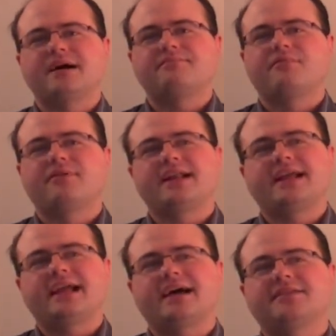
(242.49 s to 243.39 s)
by
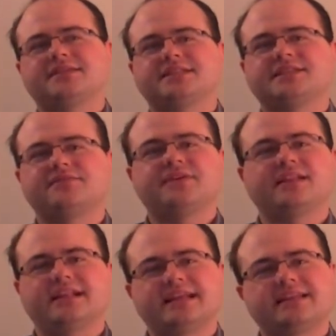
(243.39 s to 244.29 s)
pointing out the
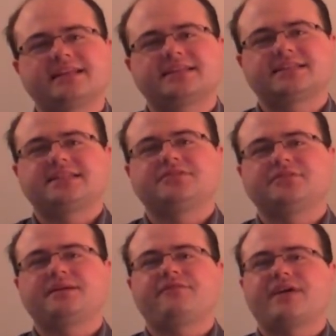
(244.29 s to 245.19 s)
civility that is still
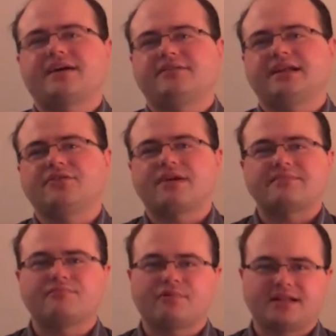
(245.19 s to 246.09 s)
to be found in
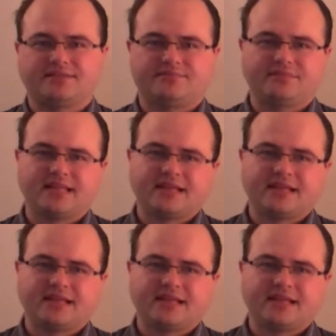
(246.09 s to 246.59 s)
Great Britain.